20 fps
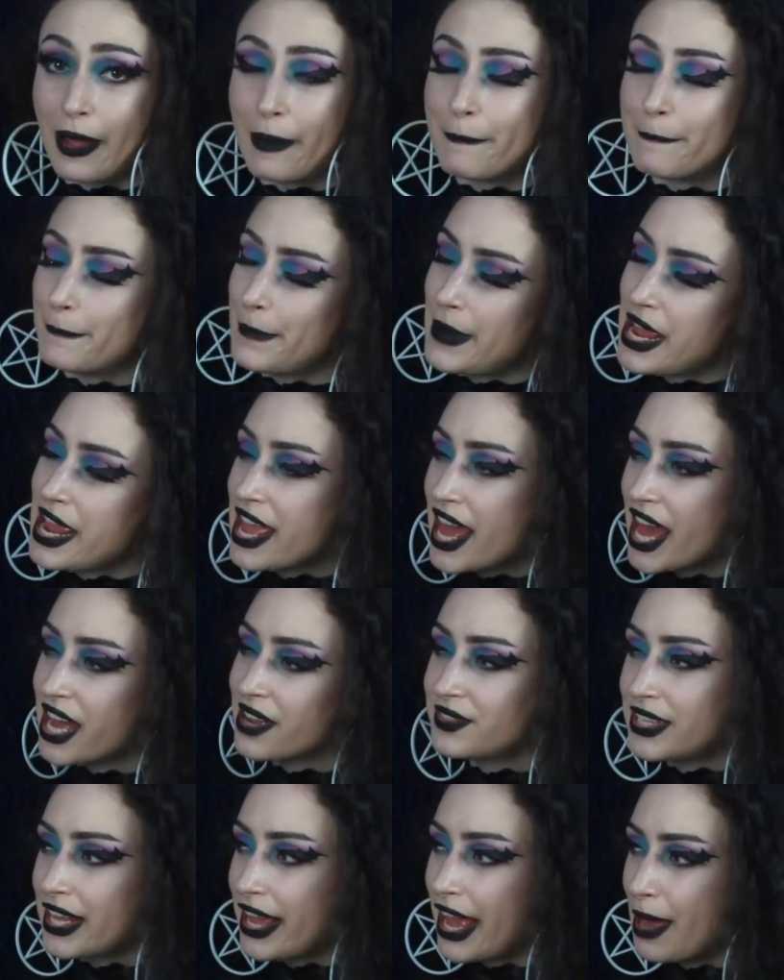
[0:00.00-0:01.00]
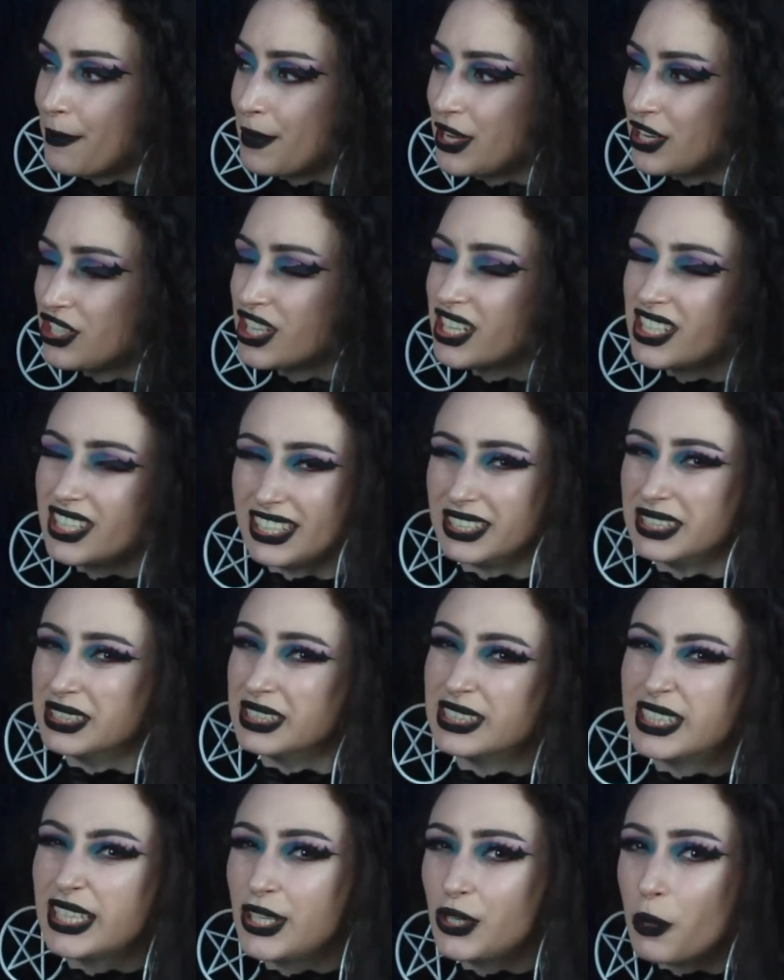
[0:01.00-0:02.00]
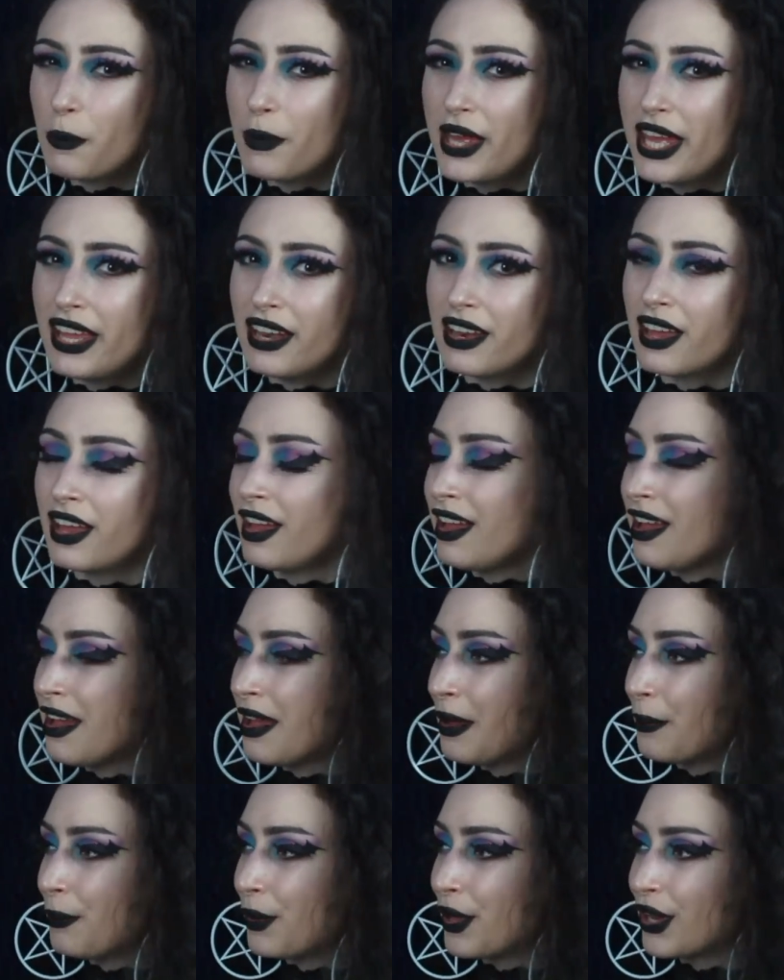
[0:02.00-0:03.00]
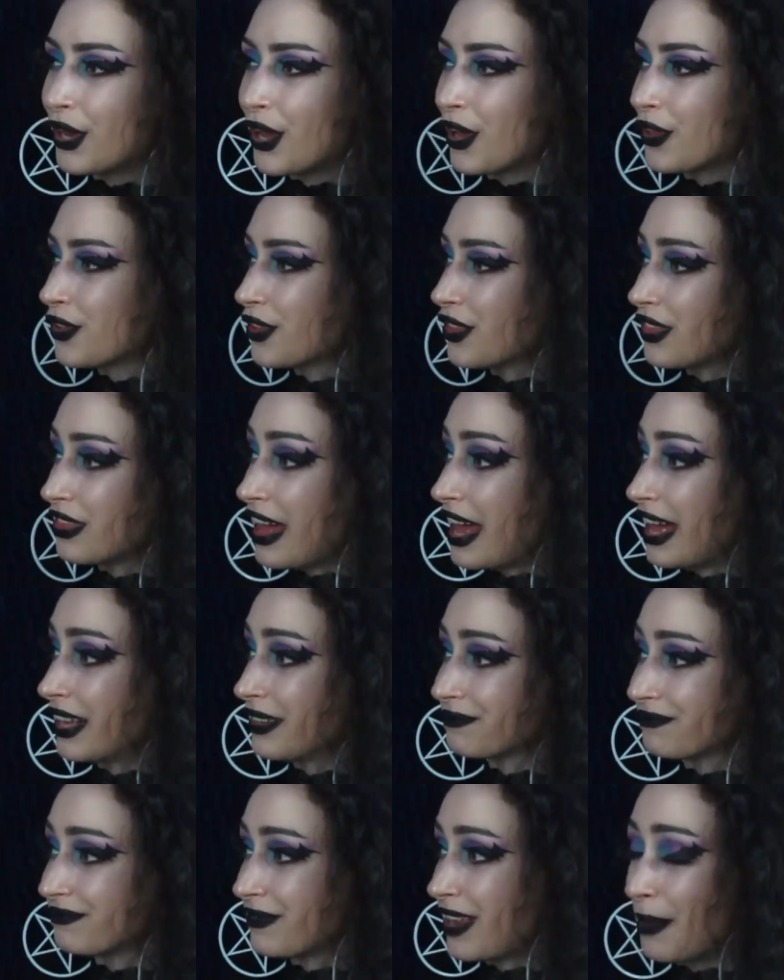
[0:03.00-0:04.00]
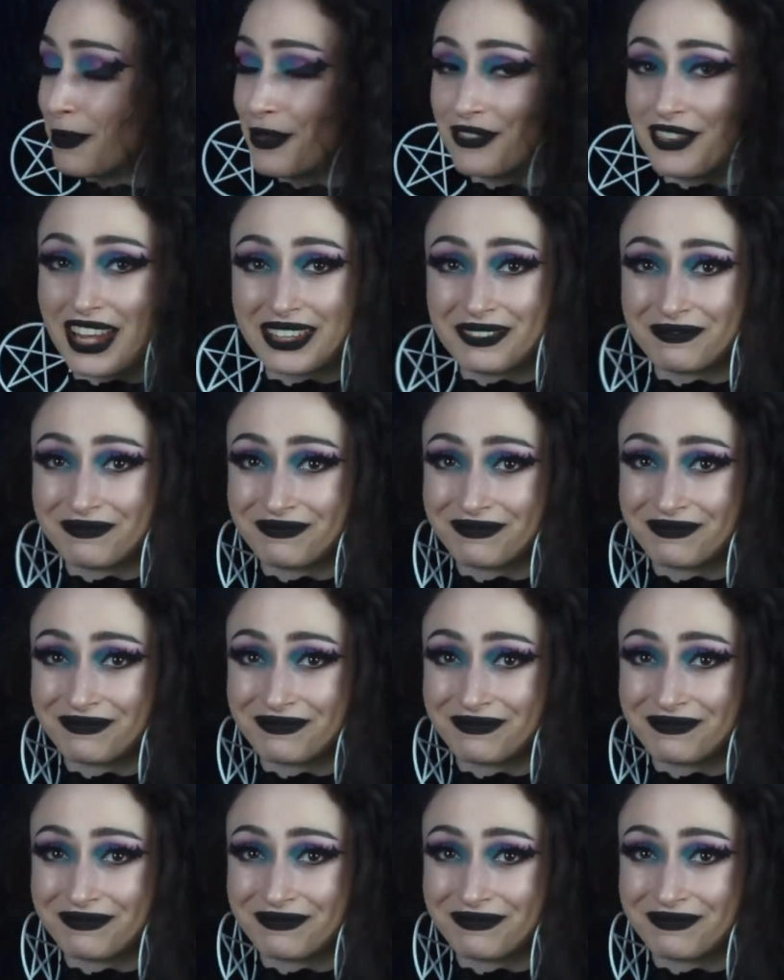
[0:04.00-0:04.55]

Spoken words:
I may have to hem it just a little bit, but other than that, I'm a fan.